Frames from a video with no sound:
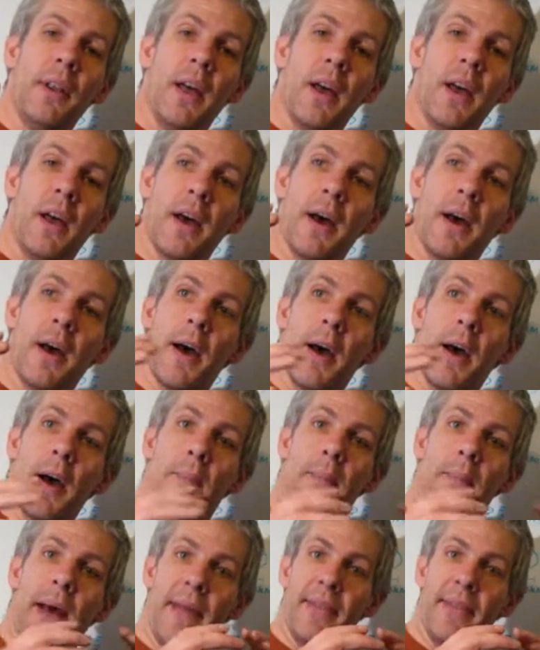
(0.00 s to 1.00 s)

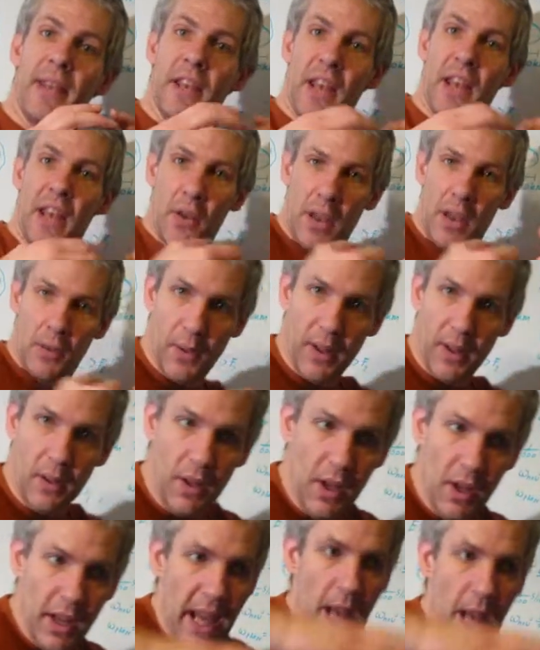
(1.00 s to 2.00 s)
And
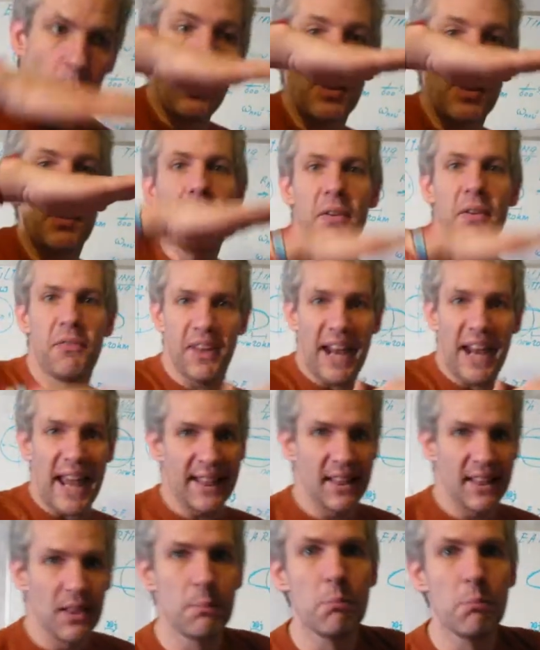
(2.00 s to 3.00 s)
it will be
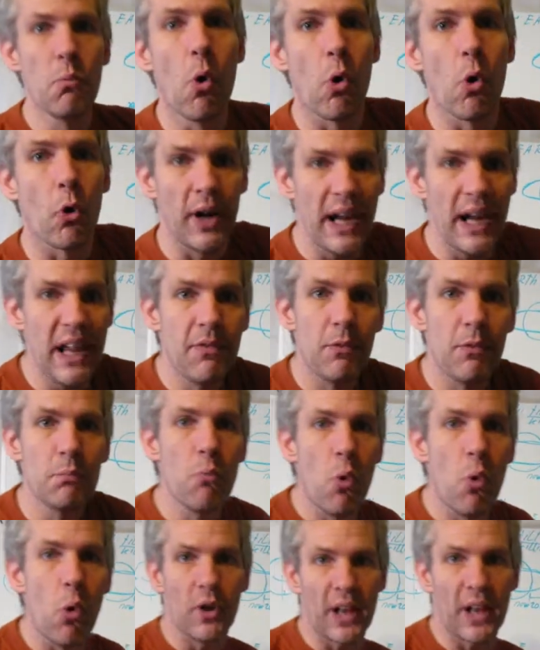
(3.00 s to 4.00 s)
flattened more, even
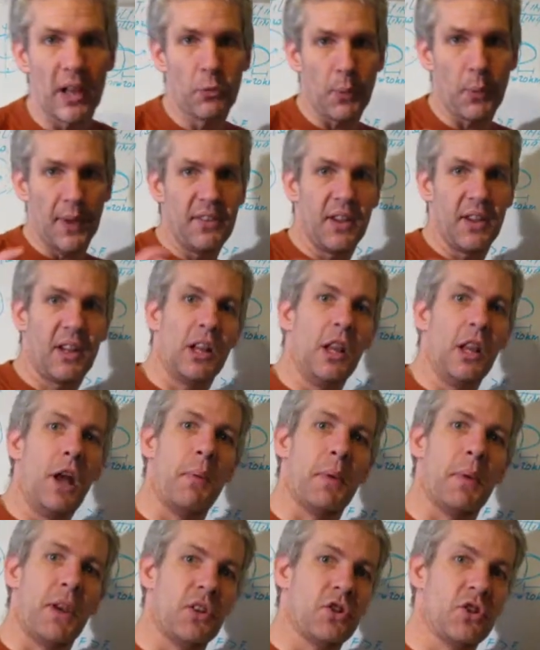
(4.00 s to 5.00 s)
more than 20
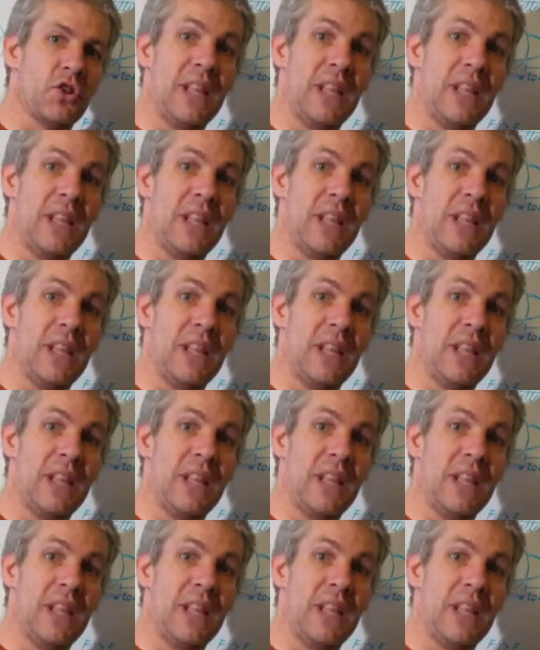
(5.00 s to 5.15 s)
kilometers.